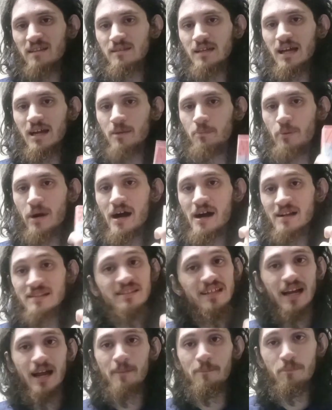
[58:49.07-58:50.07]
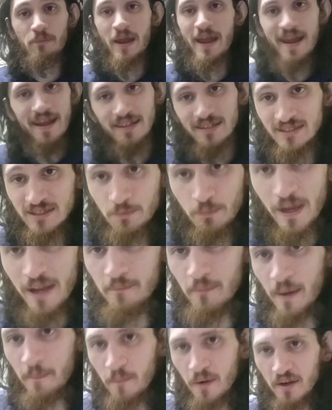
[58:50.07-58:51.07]
deck box and I
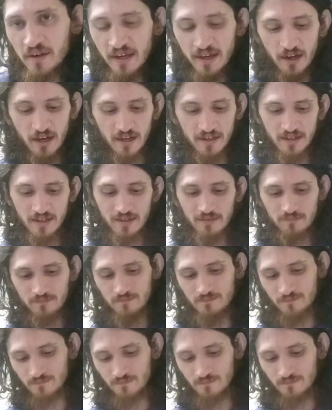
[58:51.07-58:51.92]
spent my money on it.